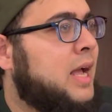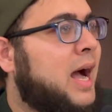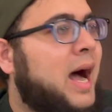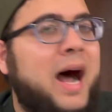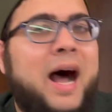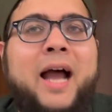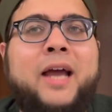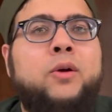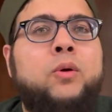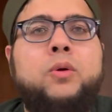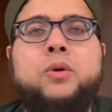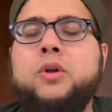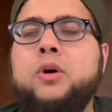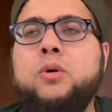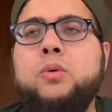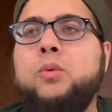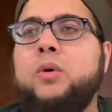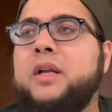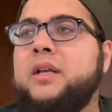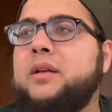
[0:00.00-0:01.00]
I don't
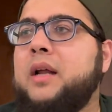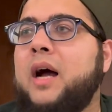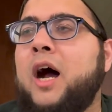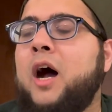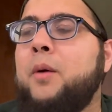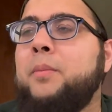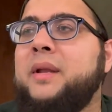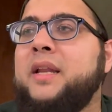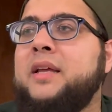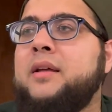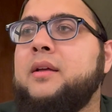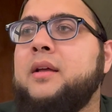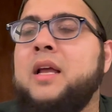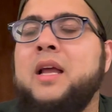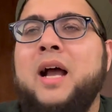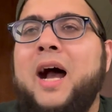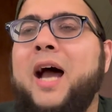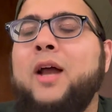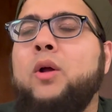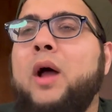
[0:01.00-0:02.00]
know
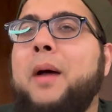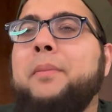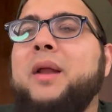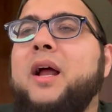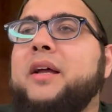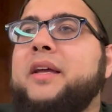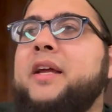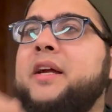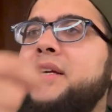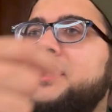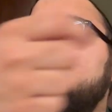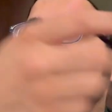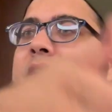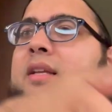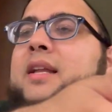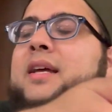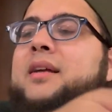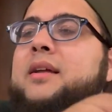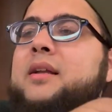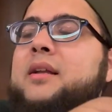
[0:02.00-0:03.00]
I'm not guaranteed
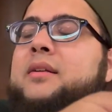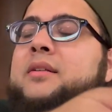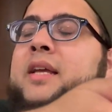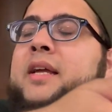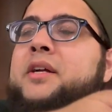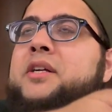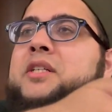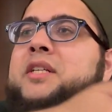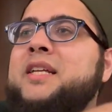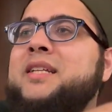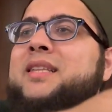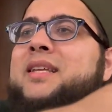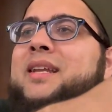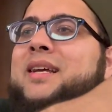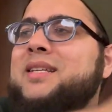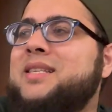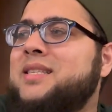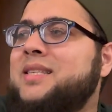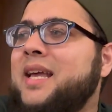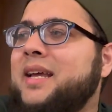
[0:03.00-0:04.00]
the
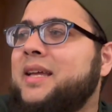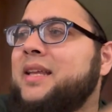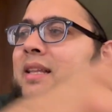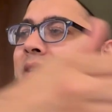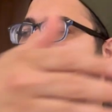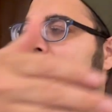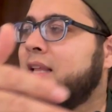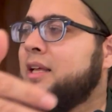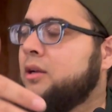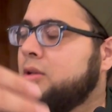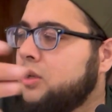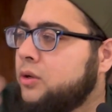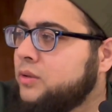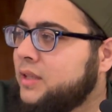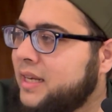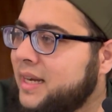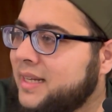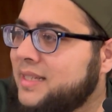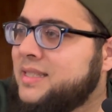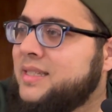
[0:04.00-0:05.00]
next second, let alone
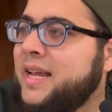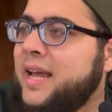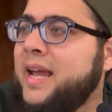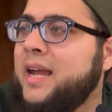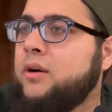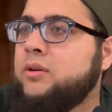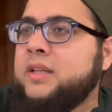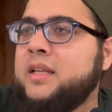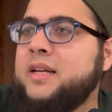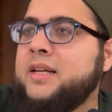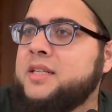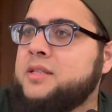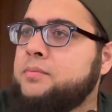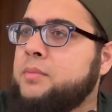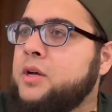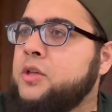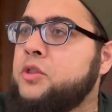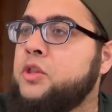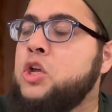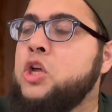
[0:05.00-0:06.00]
the next day or the next
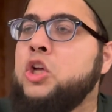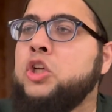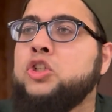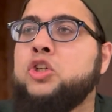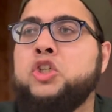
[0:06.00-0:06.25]
month.